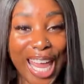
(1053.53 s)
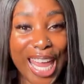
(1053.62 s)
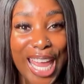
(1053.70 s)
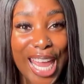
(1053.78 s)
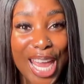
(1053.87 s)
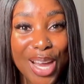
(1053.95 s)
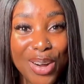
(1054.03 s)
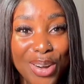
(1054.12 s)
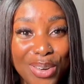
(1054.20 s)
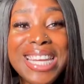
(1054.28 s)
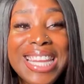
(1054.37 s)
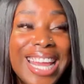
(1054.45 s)

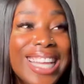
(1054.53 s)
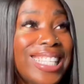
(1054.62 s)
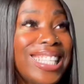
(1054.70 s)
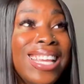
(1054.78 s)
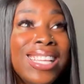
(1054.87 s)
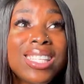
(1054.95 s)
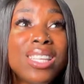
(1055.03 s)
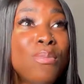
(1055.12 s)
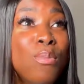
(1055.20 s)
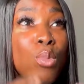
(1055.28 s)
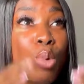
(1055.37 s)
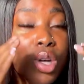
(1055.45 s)
Ew! This is the
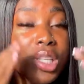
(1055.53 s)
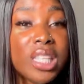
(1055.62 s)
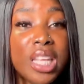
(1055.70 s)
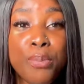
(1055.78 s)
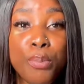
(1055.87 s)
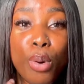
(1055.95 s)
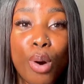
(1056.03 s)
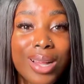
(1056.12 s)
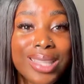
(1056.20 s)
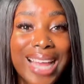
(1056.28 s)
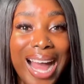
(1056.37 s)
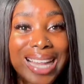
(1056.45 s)
most
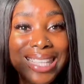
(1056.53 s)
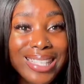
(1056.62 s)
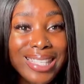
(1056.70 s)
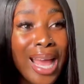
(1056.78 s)
important